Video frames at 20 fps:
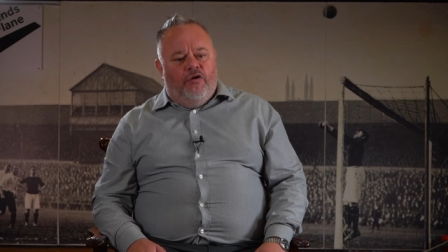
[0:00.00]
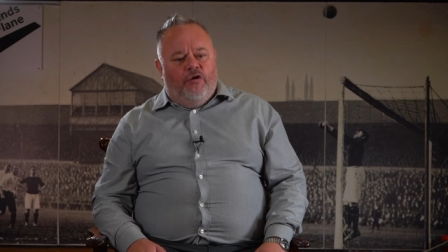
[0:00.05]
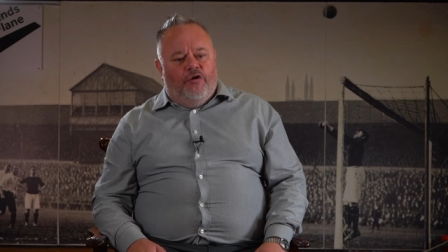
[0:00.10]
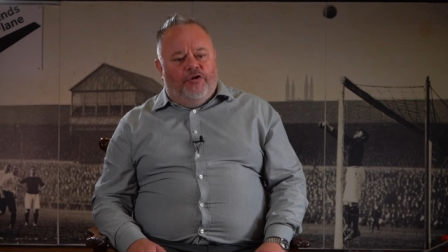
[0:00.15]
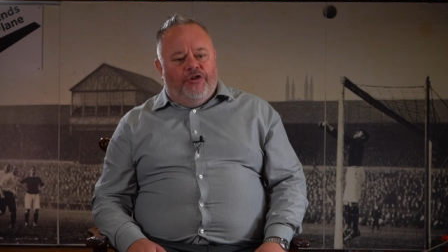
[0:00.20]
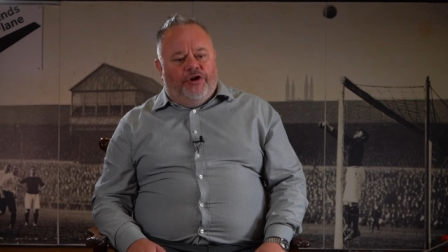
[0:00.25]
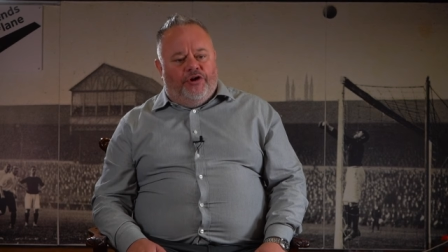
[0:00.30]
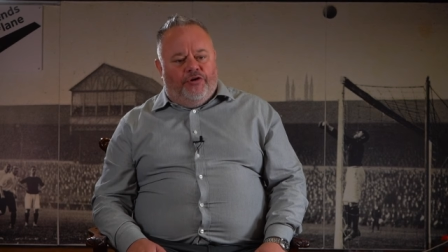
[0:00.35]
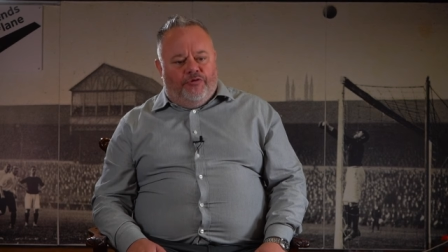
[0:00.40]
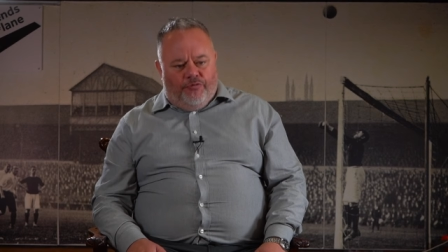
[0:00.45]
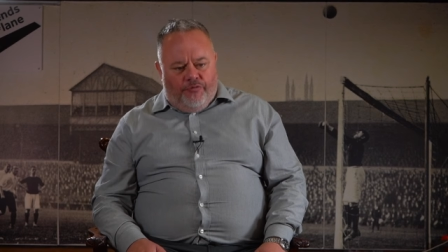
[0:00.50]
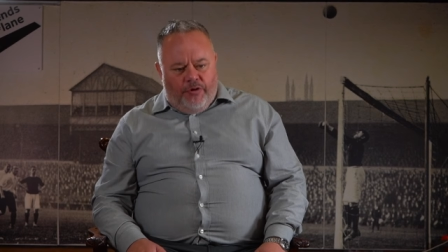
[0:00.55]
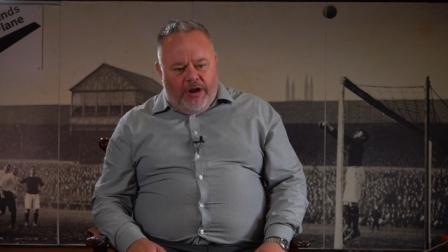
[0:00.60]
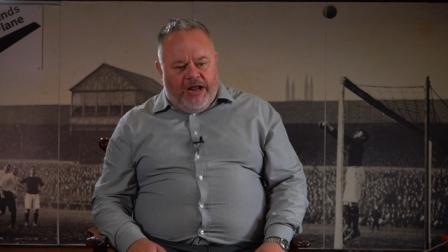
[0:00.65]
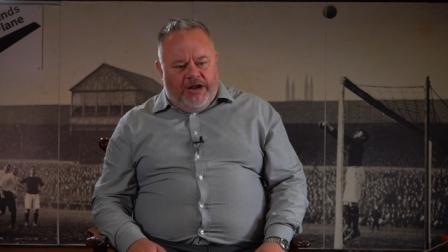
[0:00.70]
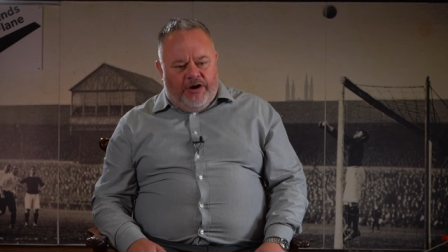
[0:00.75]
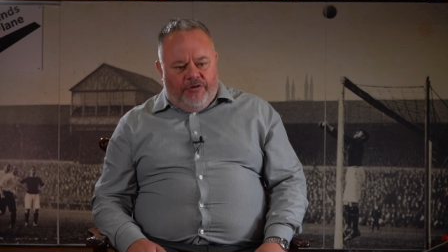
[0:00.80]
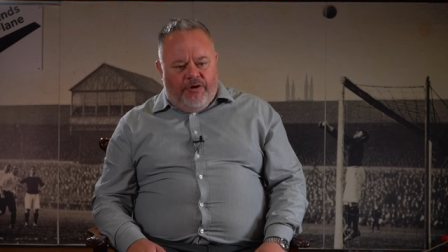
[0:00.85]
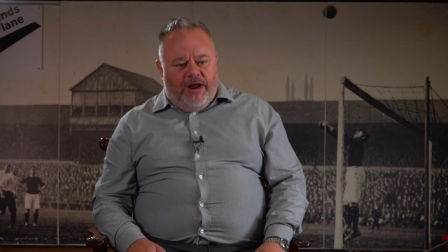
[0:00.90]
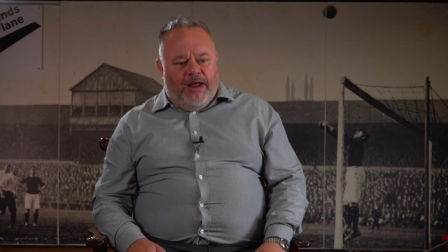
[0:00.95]
other
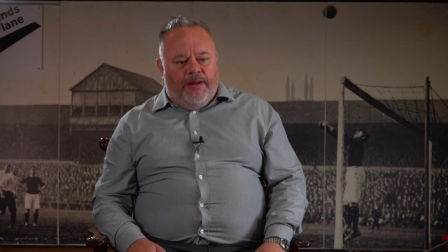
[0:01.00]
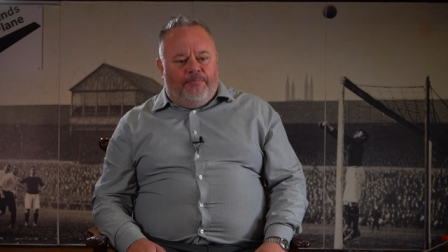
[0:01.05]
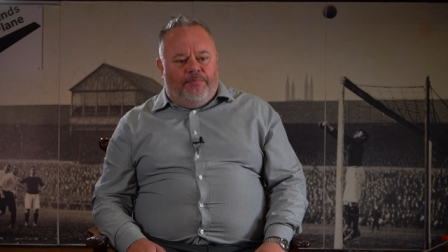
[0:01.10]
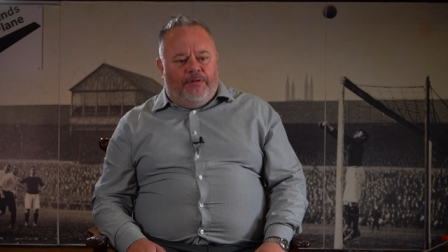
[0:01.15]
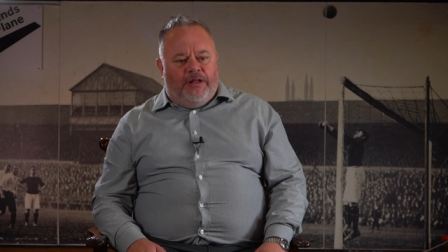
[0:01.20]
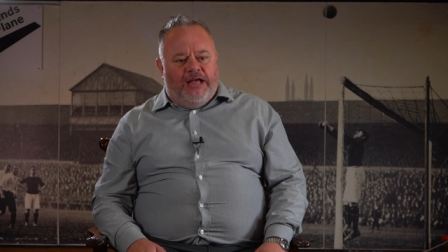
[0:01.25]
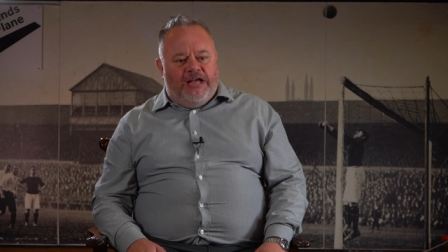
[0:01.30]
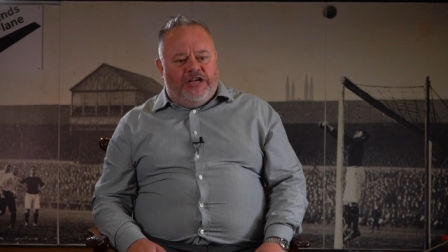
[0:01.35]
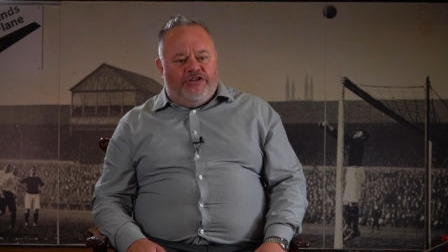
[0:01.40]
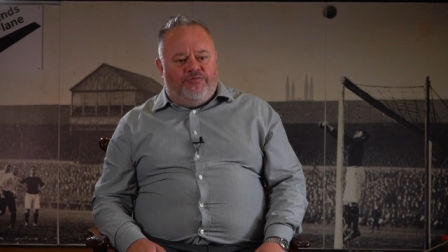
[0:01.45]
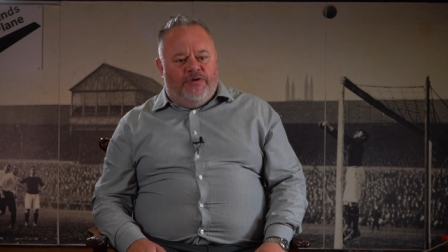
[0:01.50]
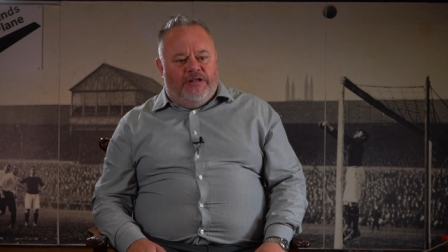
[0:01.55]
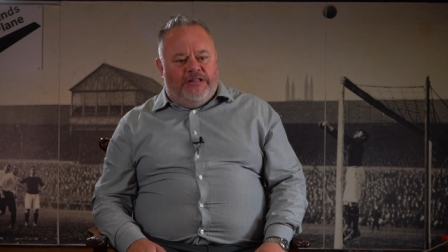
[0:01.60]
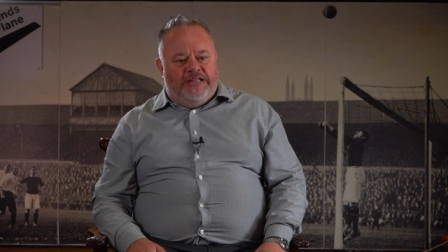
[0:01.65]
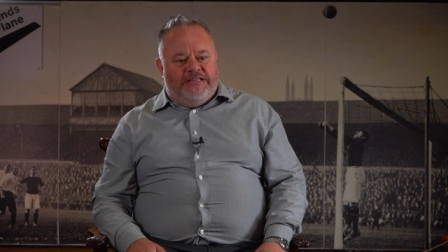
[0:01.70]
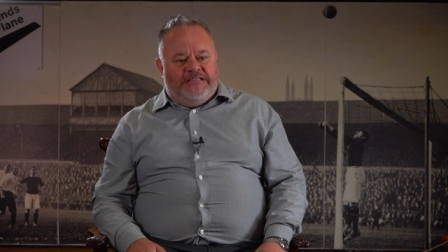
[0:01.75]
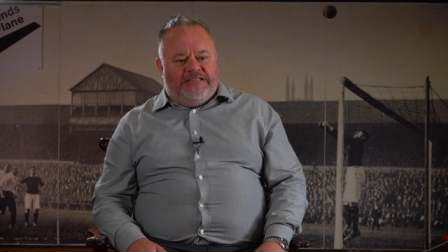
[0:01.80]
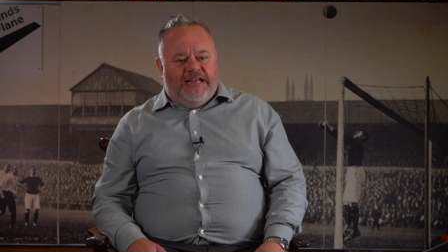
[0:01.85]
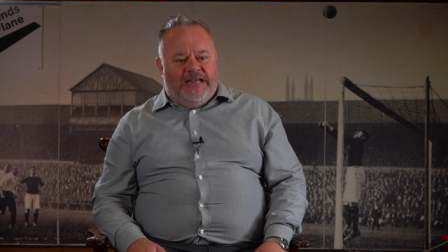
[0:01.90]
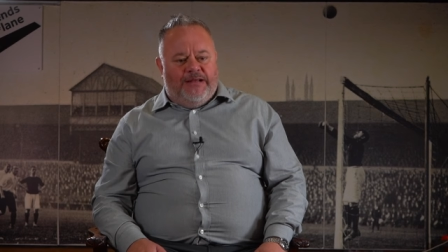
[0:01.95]
great, great players were in
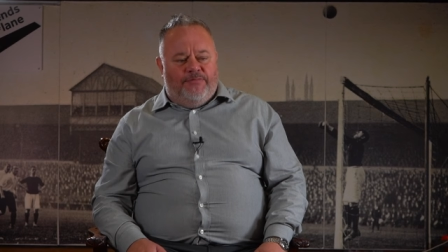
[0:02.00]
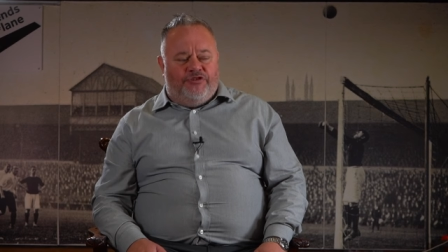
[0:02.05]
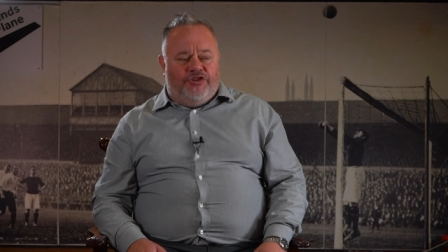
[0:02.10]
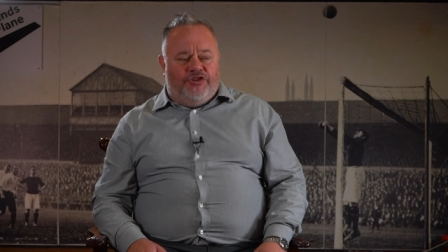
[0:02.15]
the team,